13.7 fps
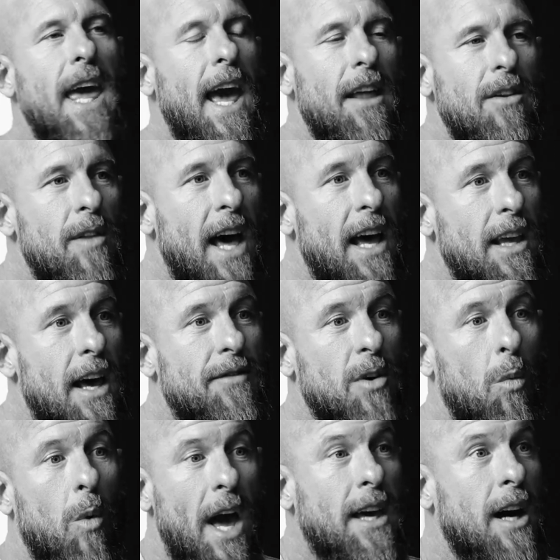can't do that. You have to
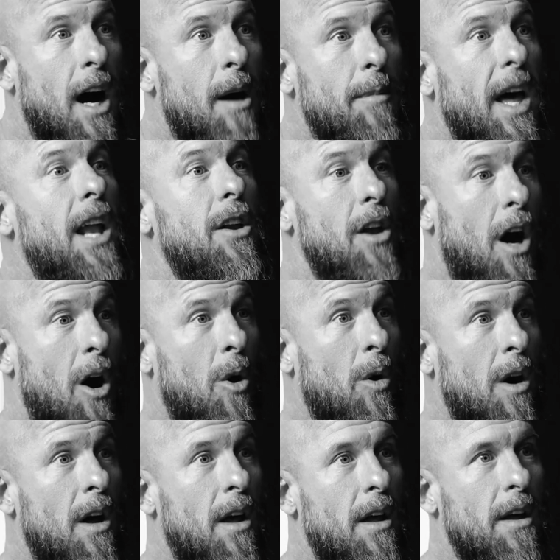wake up and
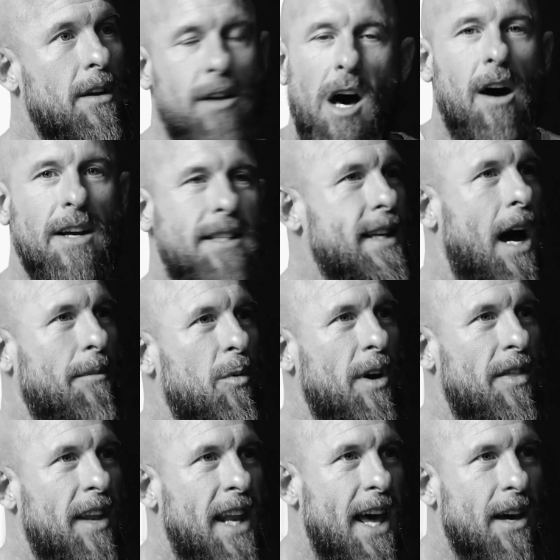know, no, it's time to
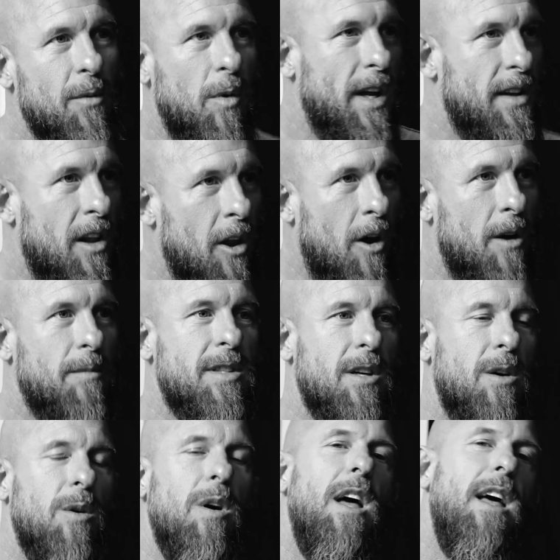win the day, win the alarm.
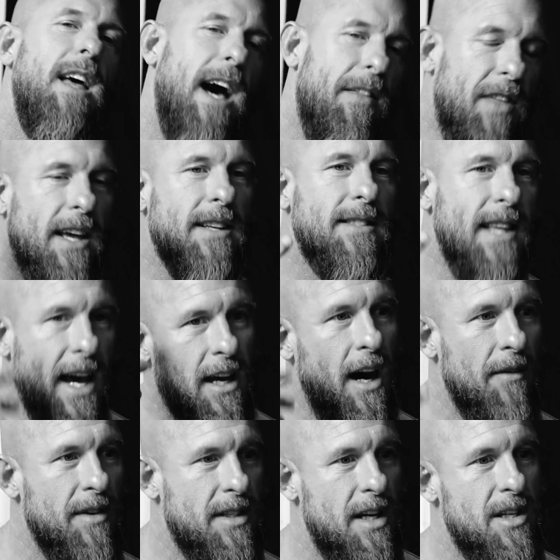So I think it's that
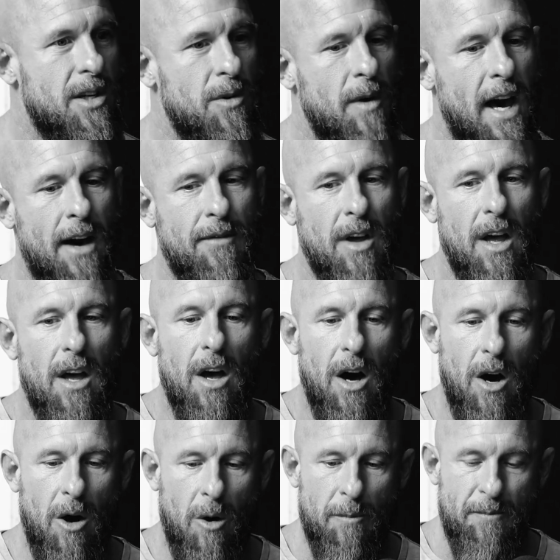conversation you have.
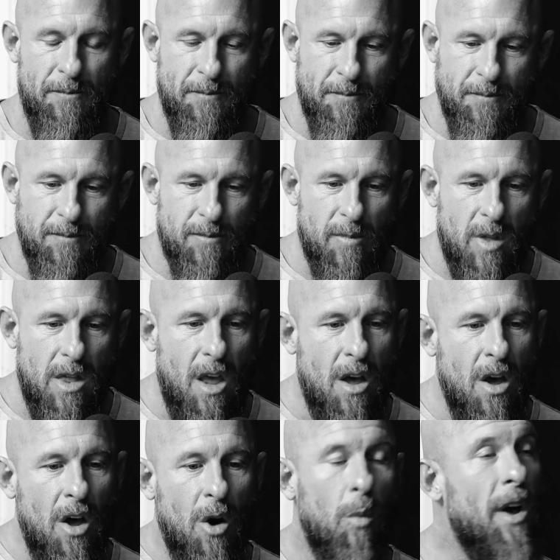Win
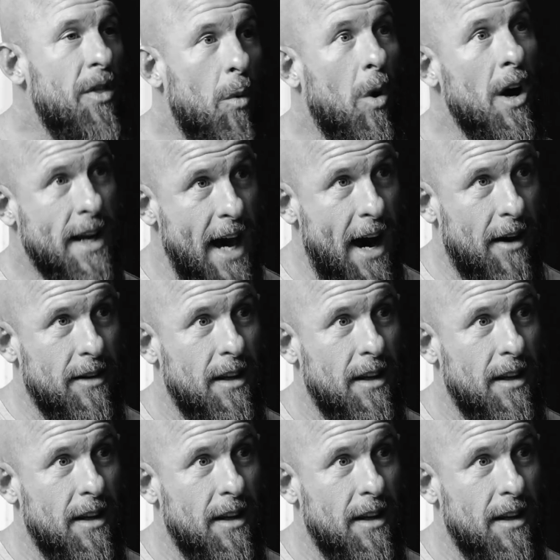the workout.